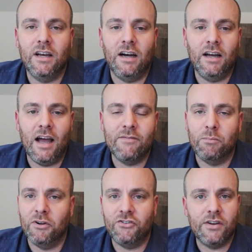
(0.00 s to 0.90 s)
I have a
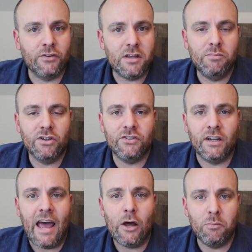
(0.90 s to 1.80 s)
bunch of different ebooks
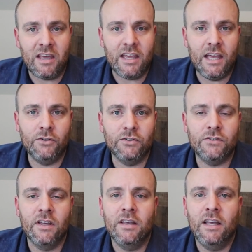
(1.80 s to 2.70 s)
on how to make candles.